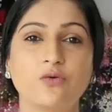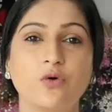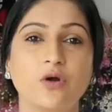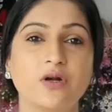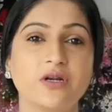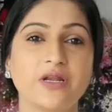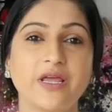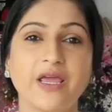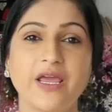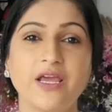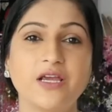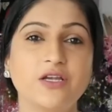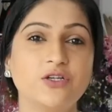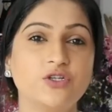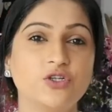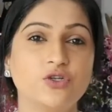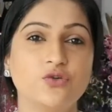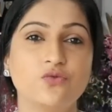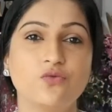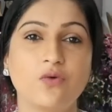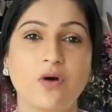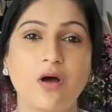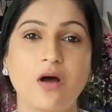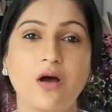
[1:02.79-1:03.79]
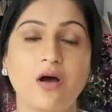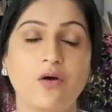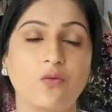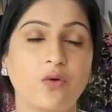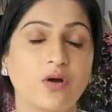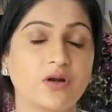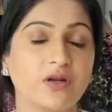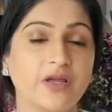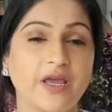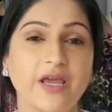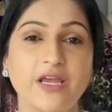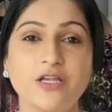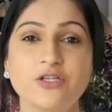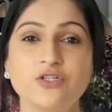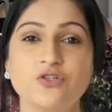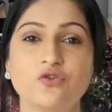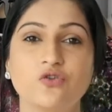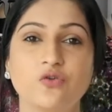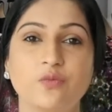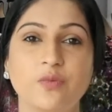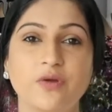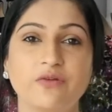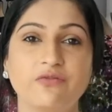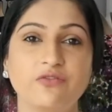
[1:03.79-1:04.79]
what age you are, what age
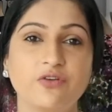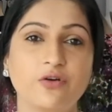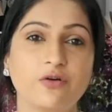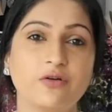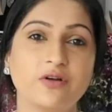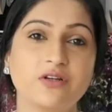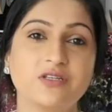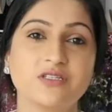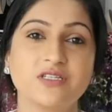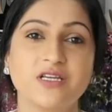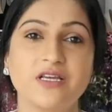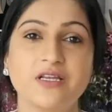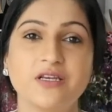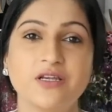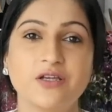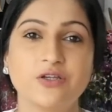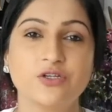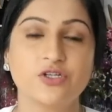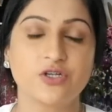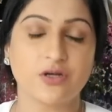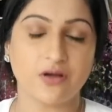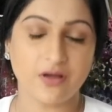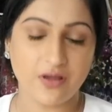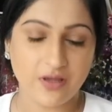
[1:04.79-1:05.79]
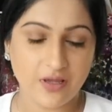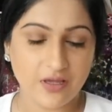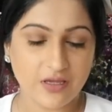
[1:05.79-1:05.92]
group, if you're a teenager,